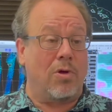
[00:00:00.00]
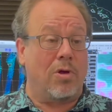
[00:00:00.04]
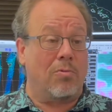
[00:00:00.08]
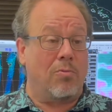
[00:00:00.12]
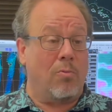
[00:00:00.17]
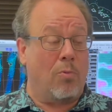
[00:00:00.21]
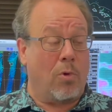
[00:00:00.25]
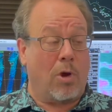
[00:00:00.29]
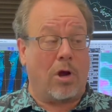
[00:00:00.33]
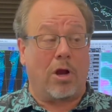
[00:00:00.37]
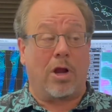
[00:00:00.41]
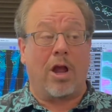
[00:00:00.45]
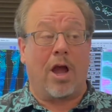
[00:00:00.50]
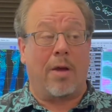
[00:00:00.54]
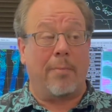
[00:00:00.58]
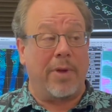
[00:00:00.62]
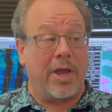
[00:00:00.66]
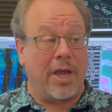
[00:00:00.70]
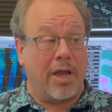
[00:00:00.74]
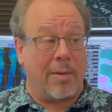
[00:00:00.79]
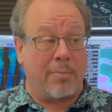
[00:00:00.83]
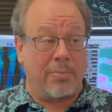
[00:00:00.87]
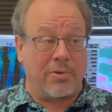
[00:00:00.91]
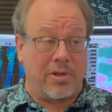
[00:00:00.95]
were
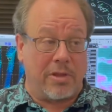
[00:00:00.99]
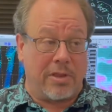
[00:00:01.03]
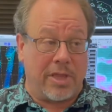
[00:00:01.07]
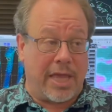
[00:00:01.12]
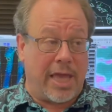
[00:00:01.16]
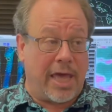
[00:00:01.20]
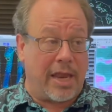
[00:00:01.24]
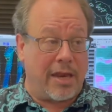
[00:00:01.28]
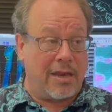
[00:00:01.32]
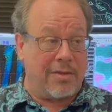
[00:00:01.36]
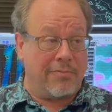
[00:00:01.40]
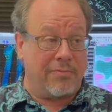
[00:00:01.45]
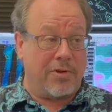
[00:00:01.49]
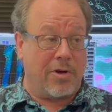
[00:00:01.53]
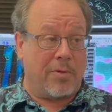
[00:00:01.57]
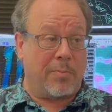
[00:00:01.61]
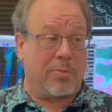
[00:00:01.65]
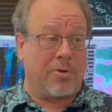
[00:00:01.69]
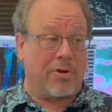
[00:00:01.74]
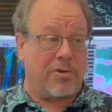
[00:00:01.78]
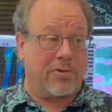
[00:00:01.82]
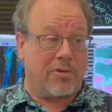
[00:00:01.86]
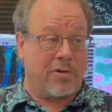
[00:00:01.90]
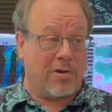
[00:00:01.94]
coming up to the end of your
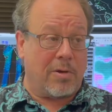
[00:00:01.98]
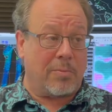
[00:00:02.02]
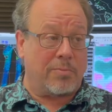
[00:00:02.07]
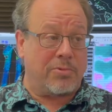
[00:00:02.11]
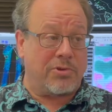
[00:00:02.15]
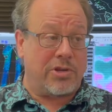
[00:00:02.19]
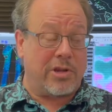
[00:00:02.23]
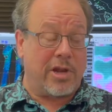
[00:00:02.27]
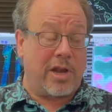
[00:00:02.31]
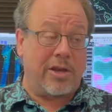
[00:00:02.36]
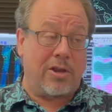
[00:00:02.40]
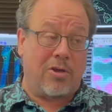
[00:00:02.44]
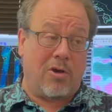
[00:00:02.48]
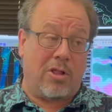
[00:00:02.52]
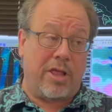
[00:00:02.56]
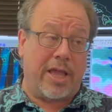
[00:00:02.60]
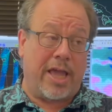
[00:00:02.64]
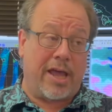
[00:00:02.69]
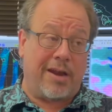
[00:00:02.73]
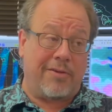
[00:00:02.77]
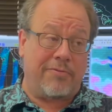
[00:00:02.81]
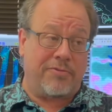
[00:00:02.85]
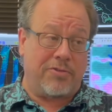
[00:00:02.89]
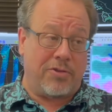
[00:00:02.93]
prescription and you only
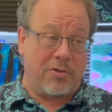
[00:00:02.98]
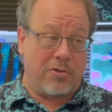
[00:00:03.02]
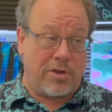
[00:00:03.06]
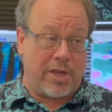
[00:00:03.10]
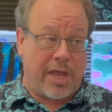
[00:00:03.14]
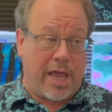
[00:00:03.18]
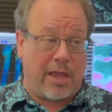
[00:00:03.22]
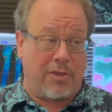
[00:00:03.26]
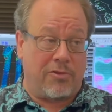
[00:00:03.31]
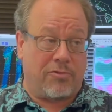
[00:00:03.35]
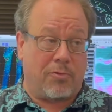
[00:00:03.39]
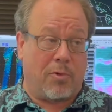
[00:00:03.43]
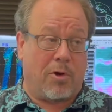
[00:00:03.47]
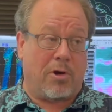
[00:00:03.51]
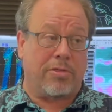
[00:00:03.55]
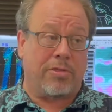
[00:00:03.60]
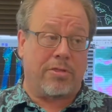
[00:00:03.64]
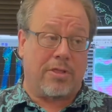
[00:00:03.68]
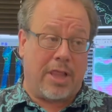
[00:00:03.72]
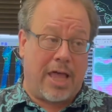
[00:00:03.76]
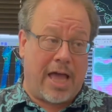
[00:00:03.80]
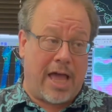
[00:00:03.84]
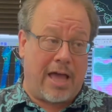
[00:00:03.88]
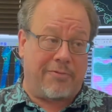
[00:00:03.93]
had a few days worth
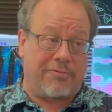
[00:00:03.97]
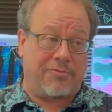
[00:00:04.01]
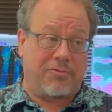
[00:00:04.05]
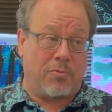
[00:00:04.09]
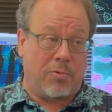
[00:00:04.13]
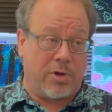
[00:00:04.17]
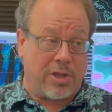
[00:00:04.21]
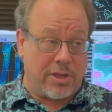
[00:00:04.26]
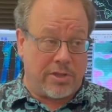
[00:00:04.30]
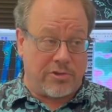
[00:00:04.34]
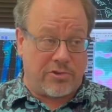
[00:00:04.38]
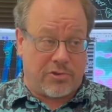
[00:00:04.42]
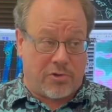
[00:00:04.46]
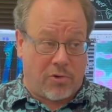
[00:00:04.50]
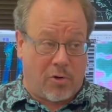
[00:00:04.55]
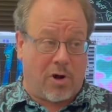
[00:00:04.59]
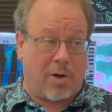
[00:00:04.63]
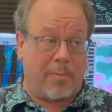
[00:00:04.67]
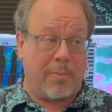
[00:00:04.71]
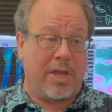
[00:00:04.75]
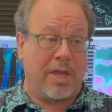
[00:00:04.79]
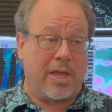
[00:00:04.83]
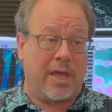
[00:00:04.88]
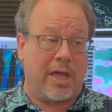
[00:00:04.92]
left when the
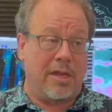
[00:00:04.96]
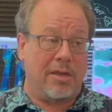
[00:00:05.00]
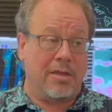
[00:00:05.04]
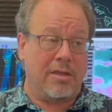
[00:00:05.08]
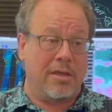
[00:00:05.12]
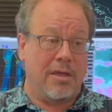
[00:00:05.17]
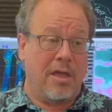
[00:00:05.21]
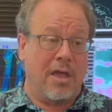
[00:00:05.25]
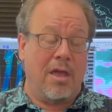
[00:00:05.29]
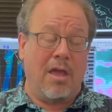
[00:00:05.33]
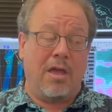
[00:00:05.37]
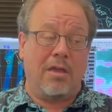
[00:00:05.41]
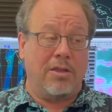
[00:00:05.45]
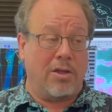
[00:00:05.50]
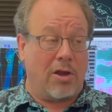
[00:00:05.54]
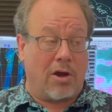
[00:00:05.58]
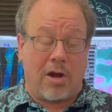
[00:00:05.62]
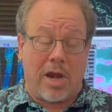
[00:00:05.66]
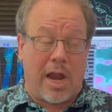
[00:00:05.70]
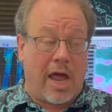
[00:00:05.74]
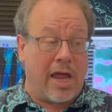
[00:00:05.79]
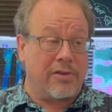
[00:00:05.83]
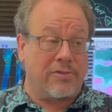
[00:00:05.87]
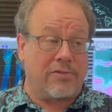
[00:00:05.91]
storm hit, you're
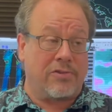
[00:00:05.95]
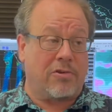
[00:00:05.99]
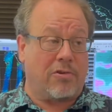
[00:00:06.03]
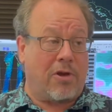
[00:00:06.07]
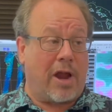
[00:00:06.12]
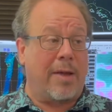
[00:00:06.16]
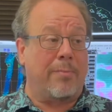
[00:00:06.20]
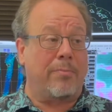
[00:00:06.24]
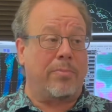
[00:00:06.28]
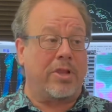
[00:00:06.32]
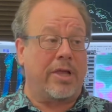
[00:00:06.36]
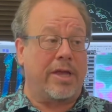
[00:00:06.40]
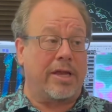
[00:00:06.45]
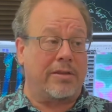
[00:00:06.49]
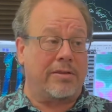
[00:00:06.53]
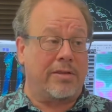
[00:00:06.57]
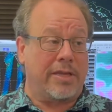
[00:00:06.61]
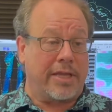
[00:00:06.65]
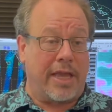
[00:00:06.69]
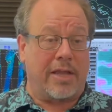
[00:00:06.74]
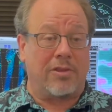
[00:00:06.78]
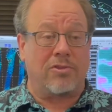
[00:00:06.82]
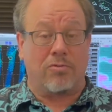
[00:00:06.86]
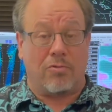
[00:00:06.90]
not scrambling to
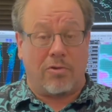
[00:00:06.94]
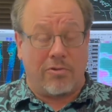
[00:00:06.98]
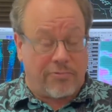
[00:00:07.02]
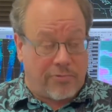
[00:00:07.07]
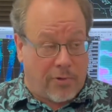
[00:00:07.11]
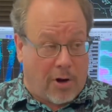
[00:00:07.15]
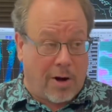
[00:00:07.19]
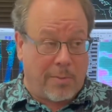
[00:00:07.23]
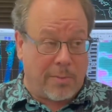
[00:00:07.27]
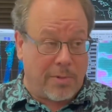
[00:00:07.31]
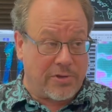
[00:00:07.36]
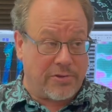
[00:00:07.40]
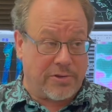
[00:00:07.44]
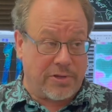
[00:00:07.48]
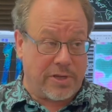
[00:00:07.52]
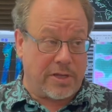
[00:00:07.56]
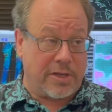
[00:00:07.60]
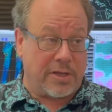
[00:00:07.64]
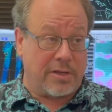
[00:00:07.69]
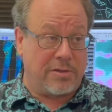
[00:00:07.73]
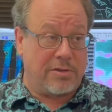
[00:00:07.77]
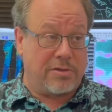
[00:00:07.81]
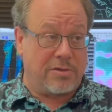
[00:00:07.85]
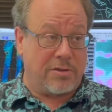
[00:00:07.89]
get to a pharmacy
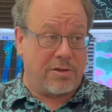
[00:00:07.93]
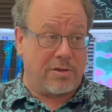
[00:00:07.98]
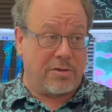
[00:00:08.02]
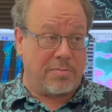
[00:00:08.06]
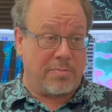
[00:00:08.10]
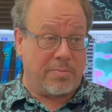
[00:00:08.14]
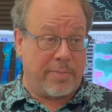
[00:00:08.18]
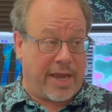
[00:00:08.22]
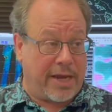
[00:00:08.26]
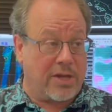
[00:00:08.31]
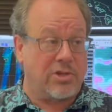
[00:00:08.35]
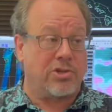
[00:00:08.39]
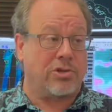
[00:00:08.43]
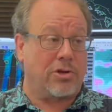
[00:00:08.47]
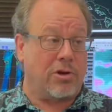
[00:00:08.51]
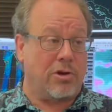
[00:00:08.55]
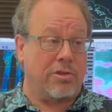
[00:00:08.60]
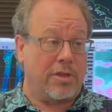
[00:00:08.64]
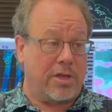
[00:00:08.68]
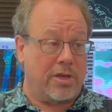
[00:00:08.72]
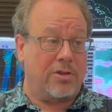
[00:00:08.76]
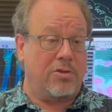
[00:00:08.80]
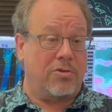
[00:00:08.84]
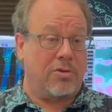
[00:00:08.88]
to make sure
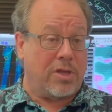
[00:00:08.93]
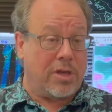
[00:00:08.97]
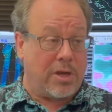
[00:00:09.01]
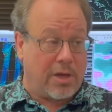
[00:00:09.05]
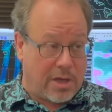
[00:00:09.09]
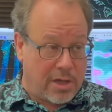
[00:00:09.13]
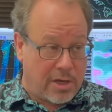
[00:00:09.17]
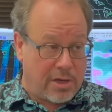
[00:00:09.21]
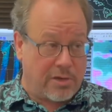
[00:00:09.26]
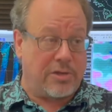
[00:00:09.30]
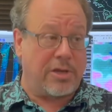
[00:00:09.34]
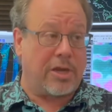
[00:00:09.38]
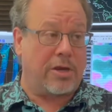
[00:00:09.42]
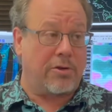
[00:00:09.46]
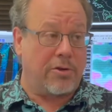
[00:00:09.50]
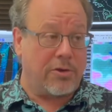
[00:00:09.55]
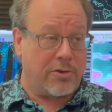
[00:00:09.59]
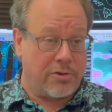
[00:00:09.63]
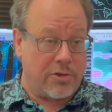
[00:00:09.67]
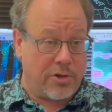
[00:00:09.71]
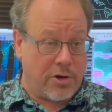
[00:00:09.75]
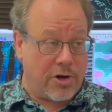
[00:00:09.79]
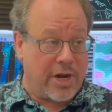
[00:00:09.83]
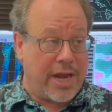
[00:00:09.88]
that you can continue
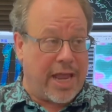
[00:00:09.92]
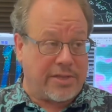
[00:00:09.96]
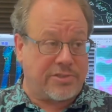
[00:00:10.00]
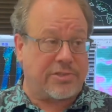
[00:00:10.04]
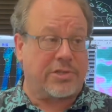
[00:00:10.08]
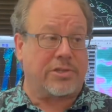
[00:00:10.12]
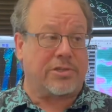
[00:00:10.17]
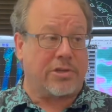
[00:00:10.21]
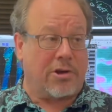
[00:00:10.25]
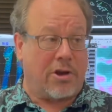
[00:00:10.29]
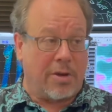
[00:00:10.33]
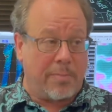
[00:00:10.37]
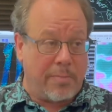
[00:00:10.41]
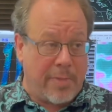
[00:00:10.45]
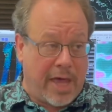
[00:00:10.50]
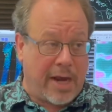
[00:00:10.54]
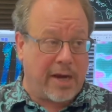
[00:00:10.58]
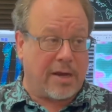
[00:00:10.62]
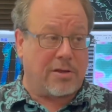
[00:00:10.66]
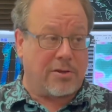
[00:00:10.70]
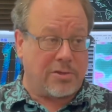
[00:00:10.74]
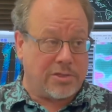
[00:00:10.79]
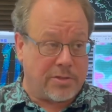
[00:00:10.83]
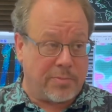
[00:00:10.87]
your necessary
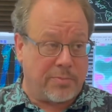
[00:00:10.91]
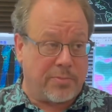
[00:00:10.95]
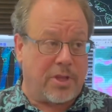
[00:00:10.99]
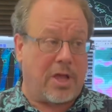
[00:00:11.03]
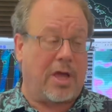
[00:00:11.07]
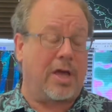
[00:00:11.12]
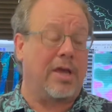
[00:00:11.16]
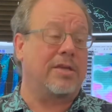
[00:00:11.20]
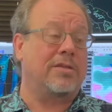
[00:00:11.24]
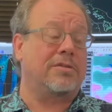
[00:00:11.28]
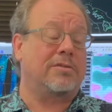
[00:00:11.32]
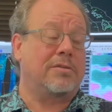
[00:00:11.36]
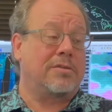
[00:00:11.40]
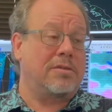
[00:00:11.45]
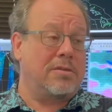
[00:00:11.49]
medical supplies.